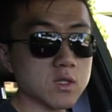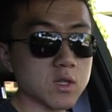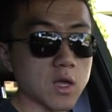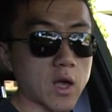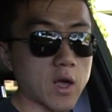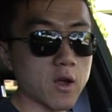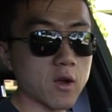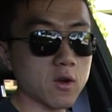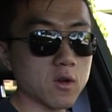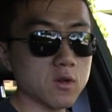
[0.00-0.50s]

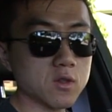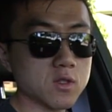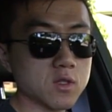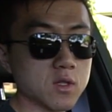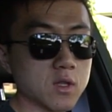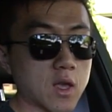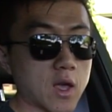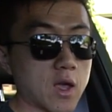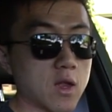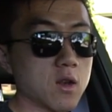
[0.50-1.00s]
tires
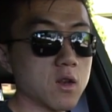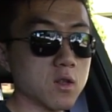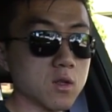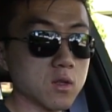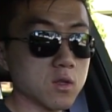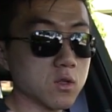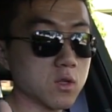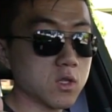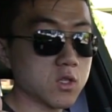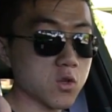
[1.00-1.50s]
get
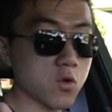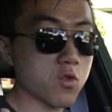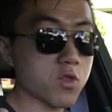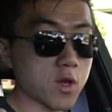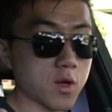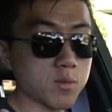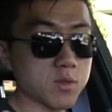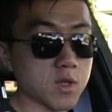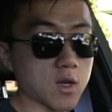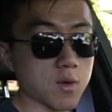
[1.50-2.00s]
2
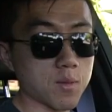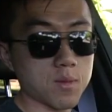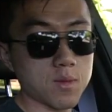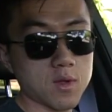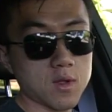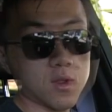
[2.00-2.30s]
thumbs up.